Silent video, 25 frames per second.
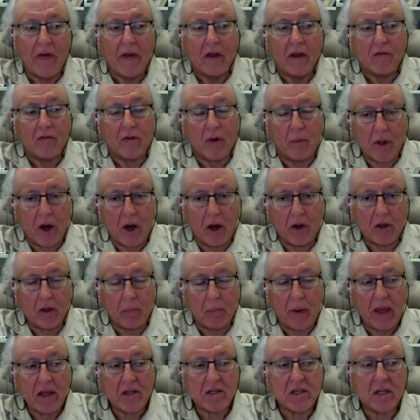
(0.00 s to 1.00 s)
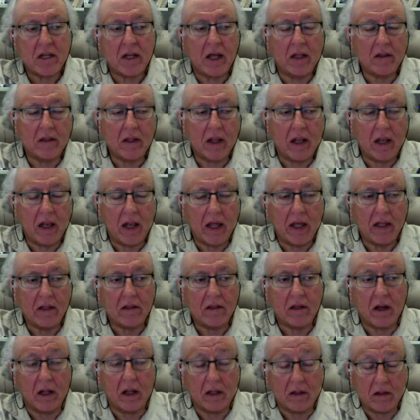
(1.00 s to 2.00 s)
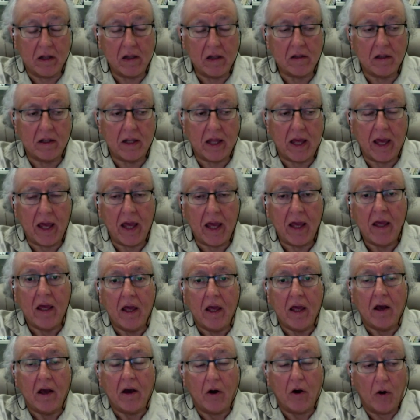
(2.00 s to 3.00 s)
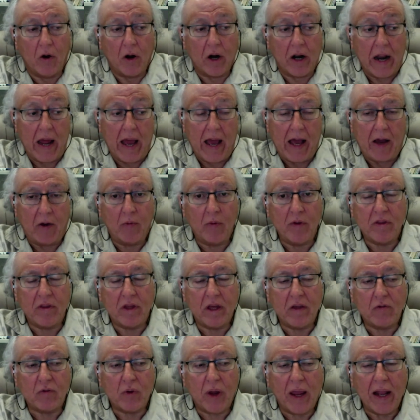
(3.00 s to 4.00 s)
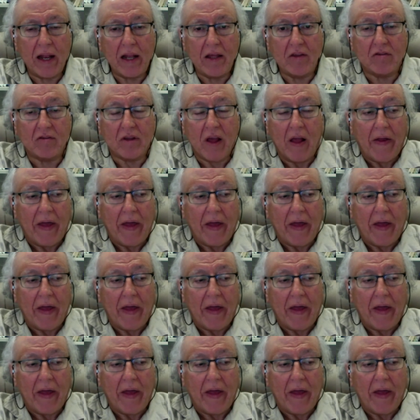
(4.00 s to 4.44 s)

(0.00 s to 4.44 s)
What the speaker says: from the occupation until later, until today, or now with the Israelis.